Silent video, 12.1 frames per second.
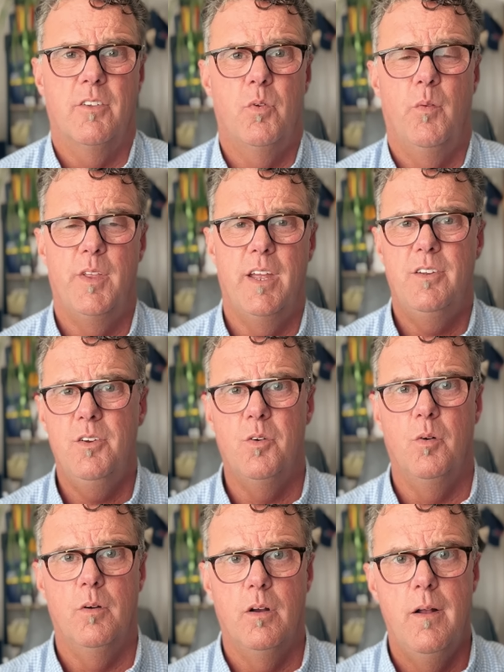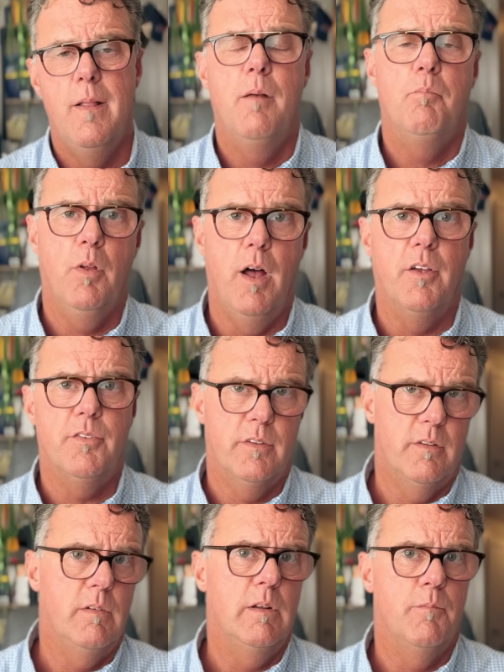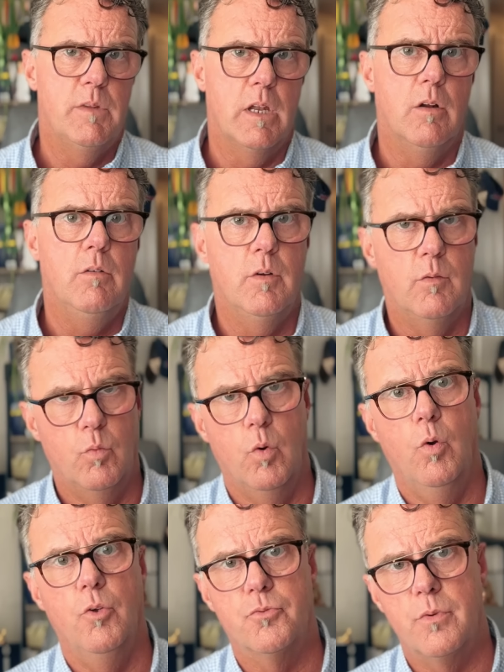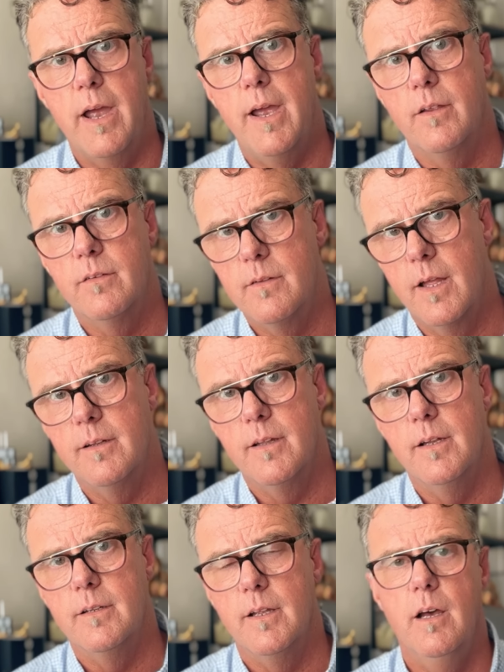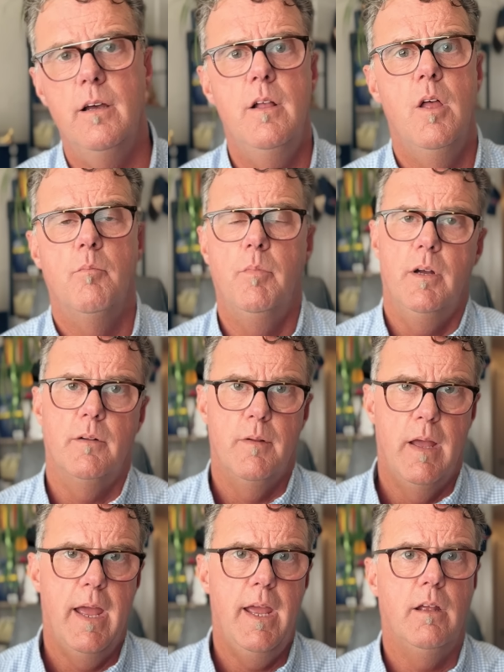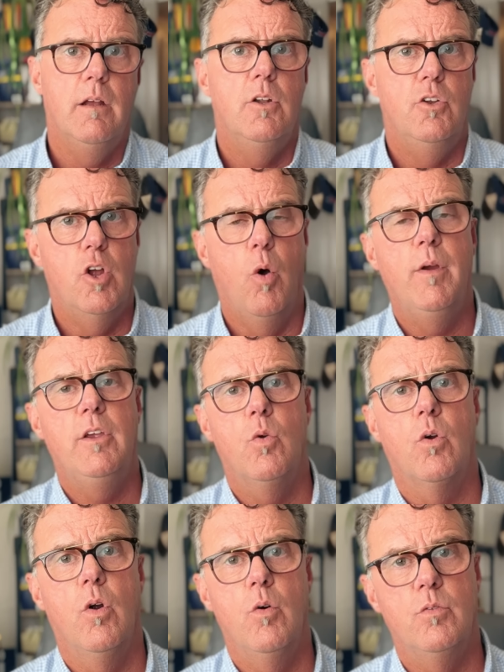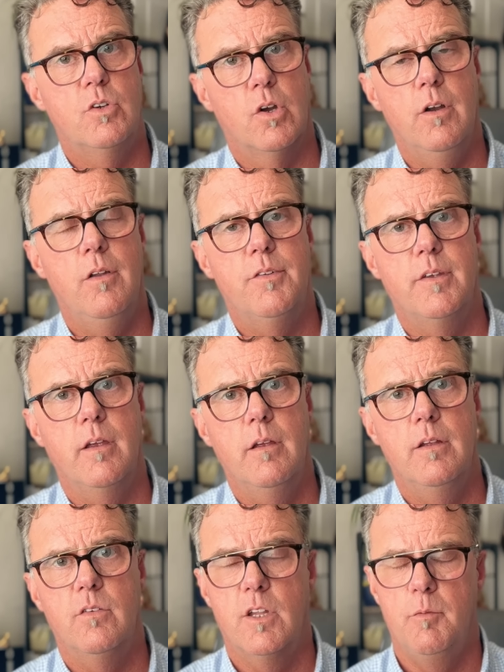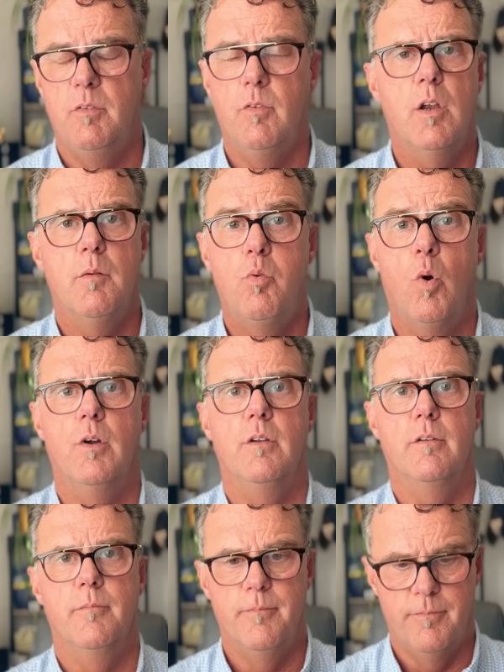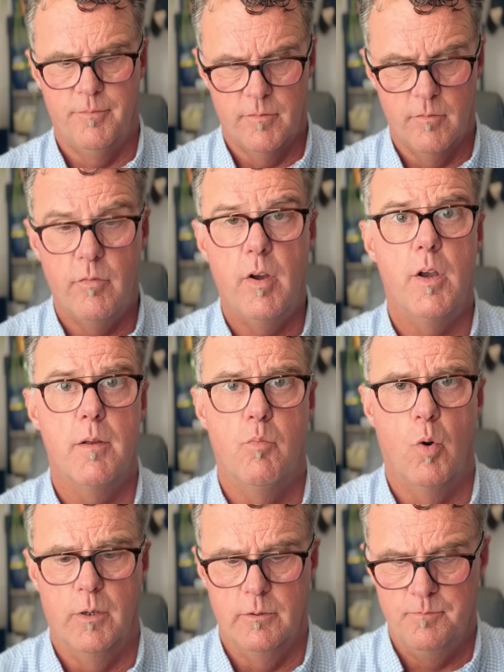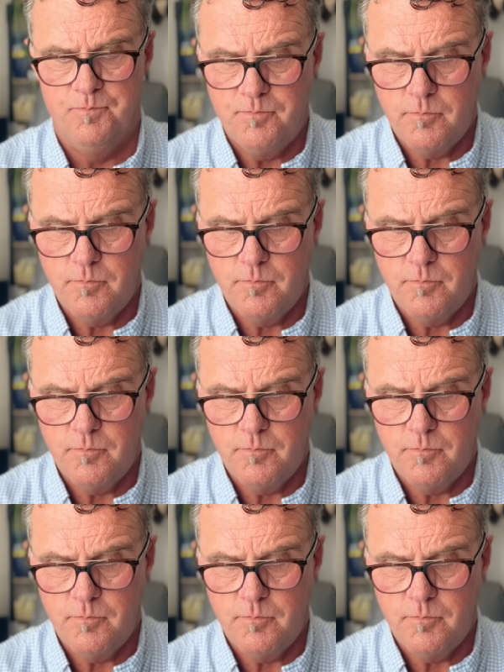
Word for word: That's what they do. Plus, you know, rules, regs, da da da da da. But hey, knowing your own currency is going to be very important. Very important.